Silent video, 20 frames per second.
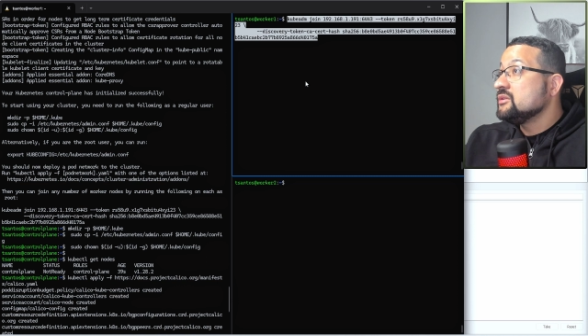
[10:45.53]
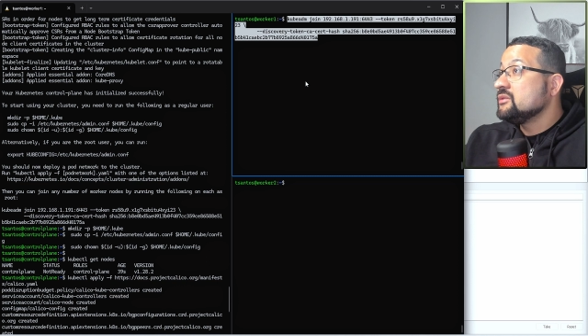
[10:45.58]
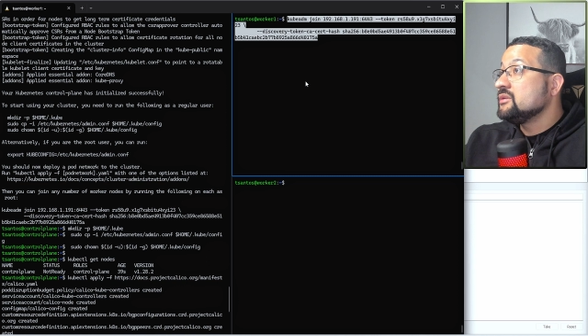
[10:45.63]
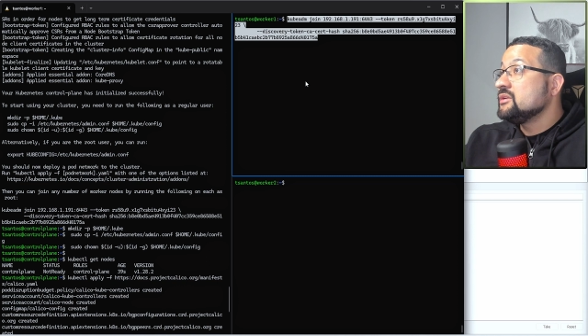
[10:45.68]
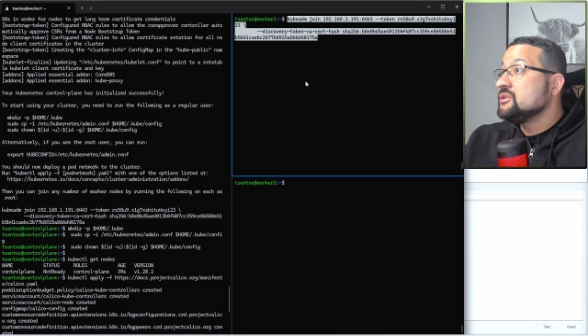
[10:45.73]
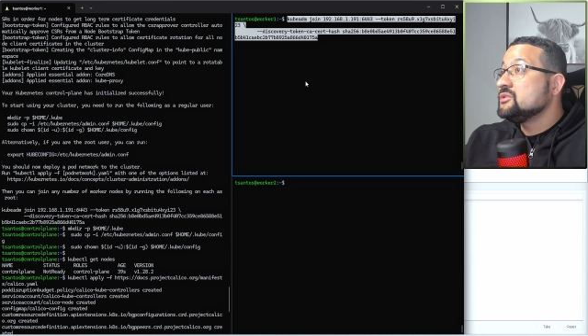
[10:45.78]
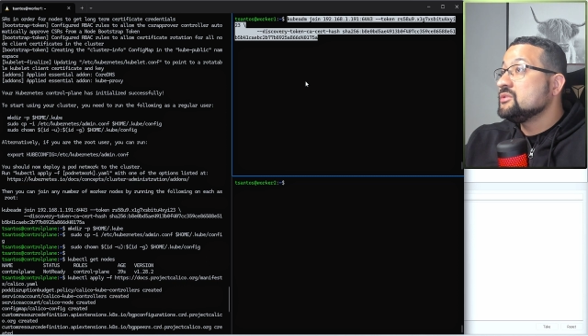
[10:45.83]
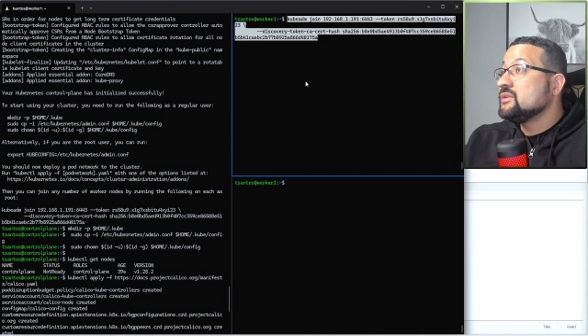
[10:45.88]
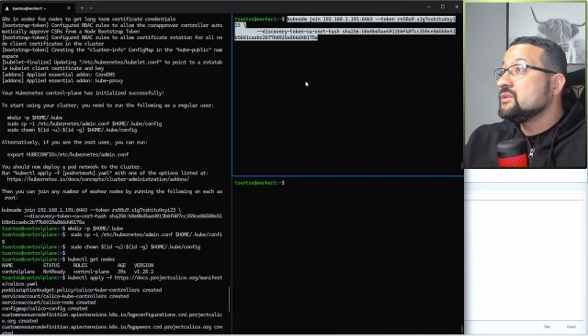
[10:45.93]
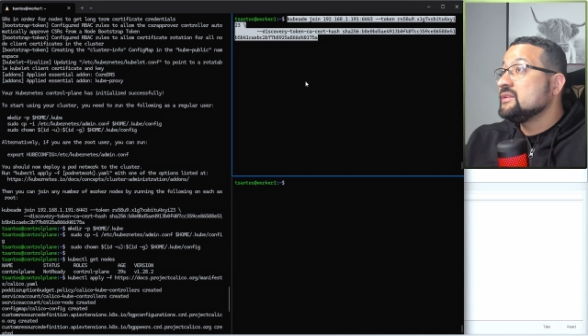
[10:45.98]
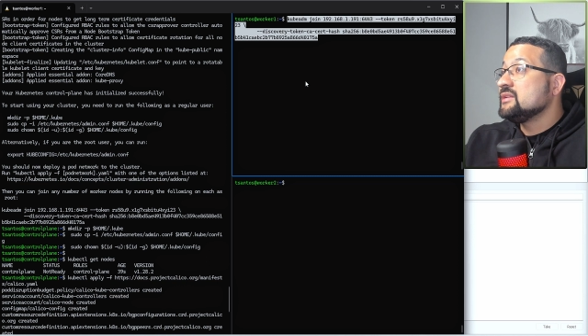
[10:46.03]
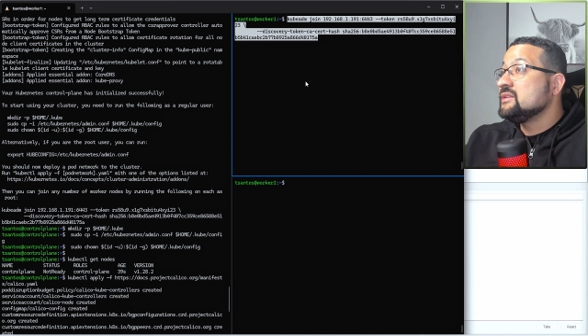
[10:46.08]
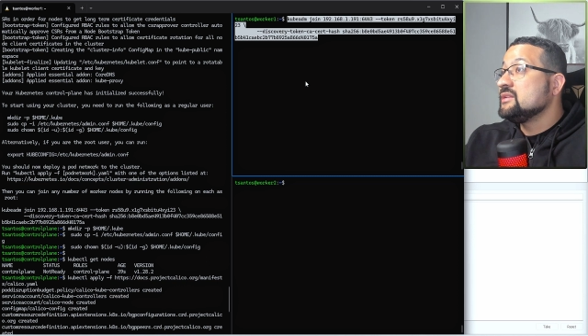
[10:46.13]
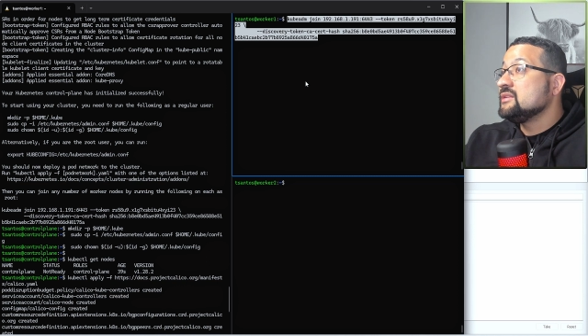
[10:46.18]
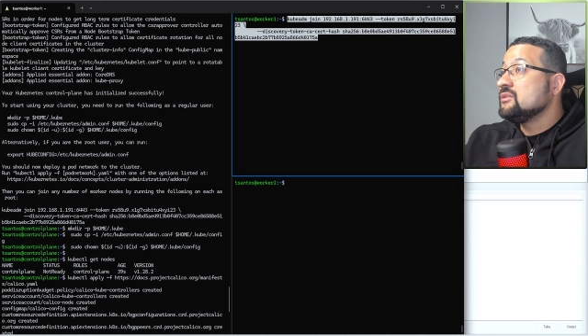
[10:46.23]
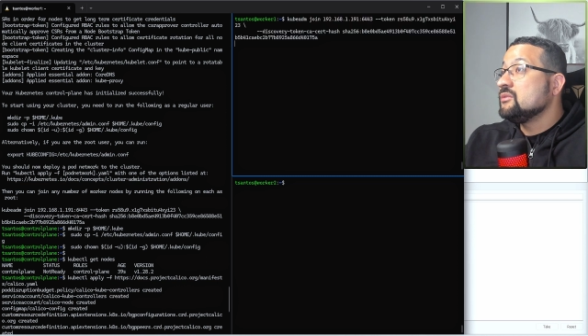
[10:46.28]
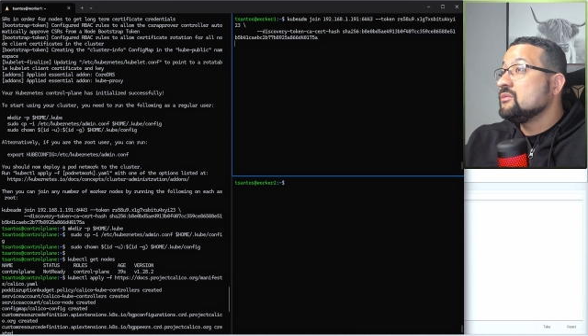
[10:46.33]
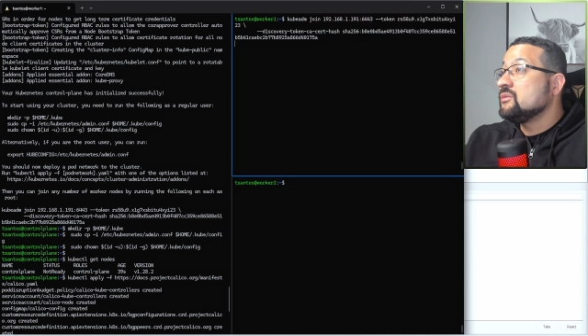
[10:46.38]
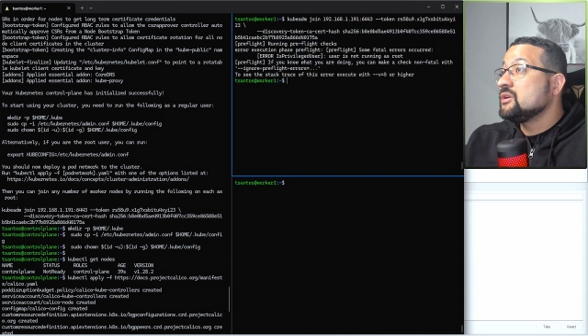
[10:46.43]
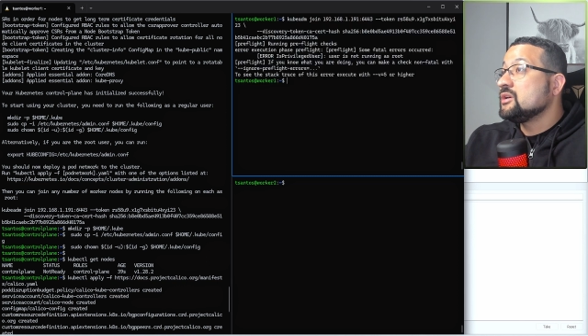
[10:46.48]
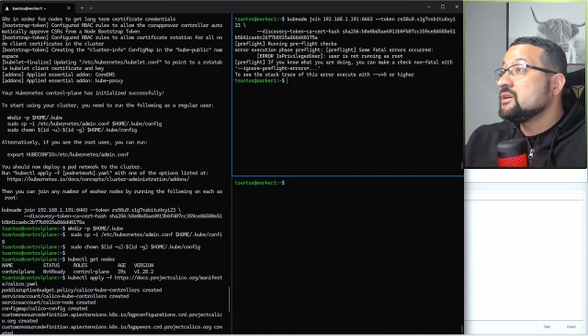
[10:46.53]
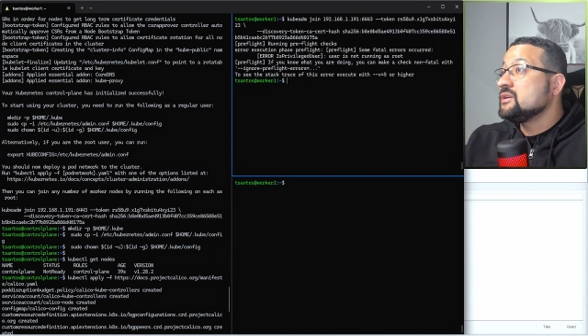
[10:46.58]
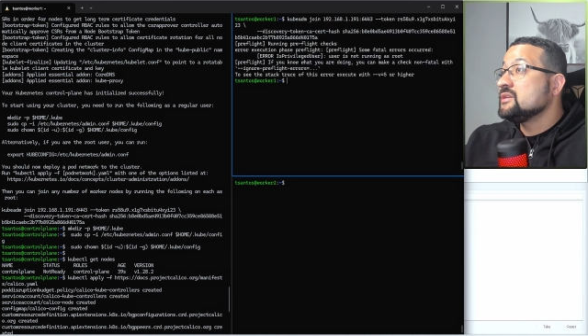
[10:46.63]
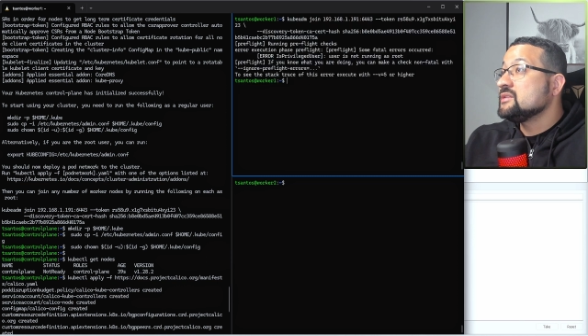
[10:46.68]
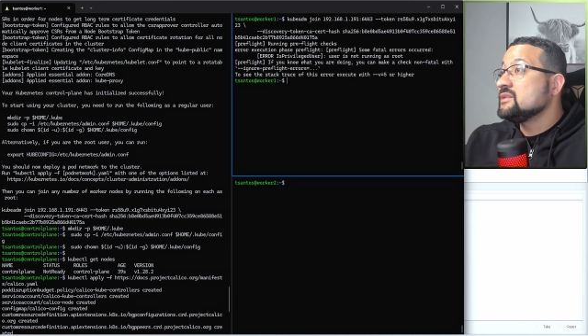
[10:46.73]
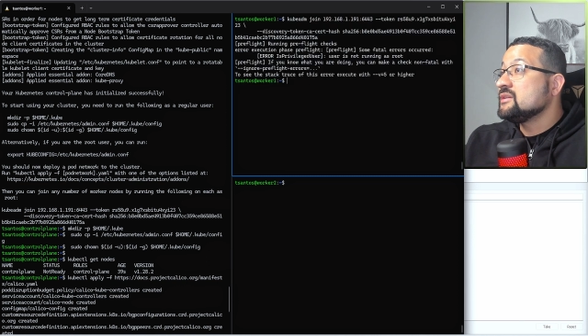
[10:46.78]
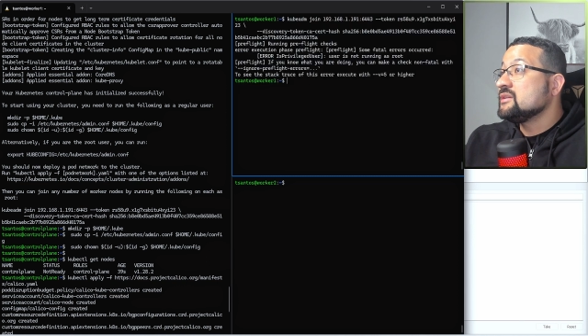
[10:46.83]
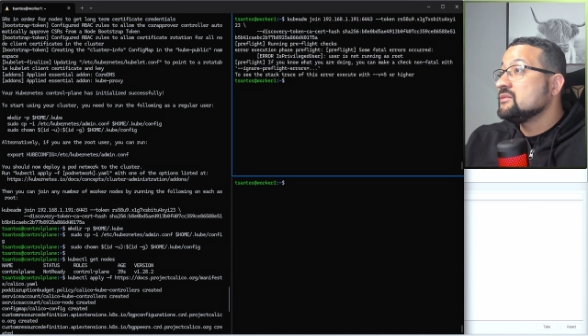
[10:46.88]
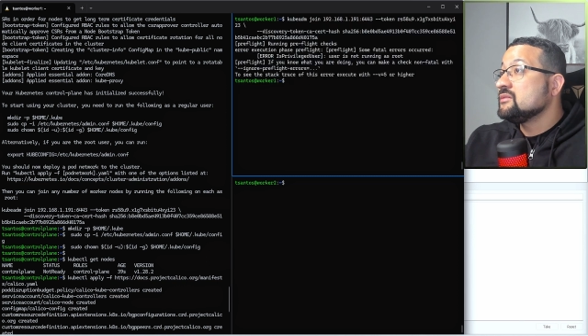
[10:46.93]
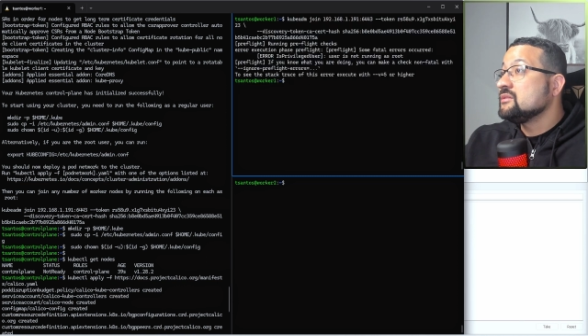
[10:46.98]
You need to add the
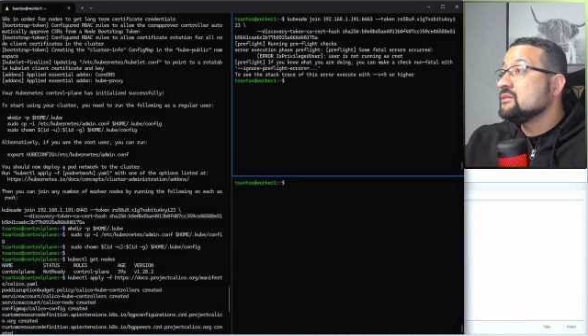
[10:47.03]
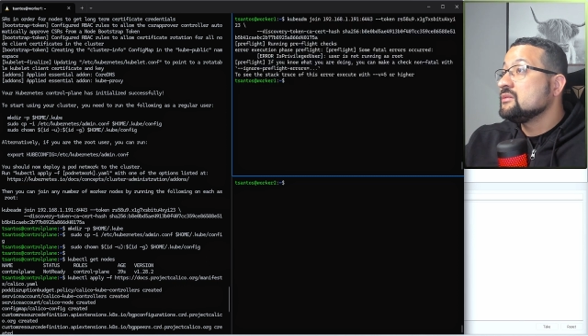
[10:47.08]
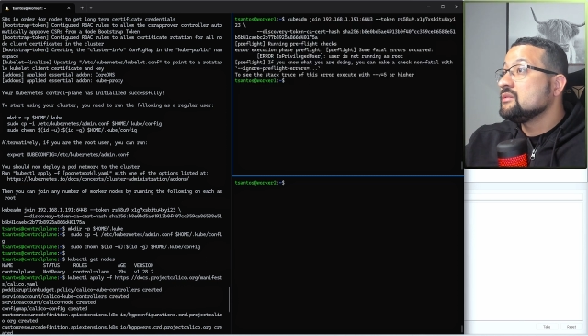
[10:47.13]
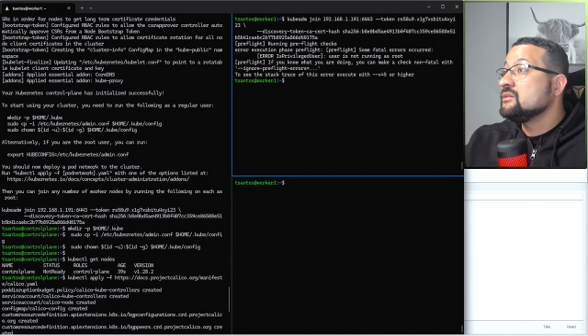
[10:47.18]
workers now.